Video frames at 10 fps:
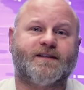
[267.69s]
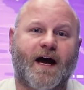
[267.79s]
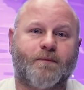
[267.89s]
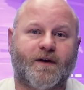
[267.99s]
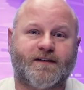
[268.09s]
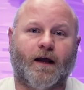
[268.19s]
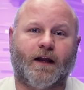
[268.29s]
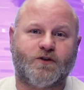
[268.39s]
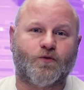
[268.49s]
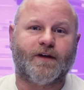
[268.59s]
that by
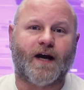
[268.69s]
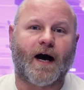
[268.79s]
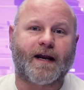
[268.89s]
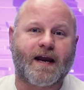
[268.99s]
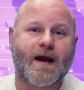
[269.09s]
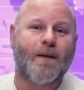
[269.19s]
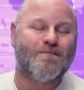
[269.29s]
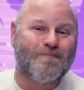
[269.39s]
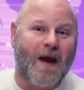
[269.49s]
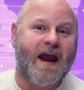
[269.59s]
telling Giuliani,
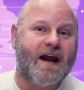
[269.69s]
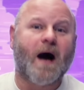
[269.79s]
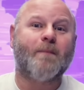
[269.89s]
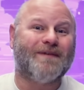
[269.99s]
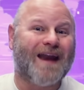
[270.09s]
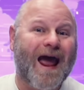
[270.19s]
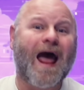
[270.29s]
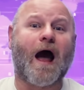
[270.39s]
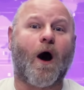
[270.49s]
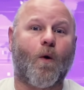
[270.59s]
pay up
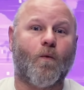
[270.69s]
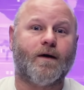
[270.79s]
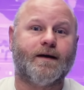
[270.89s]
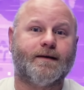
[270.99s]
now,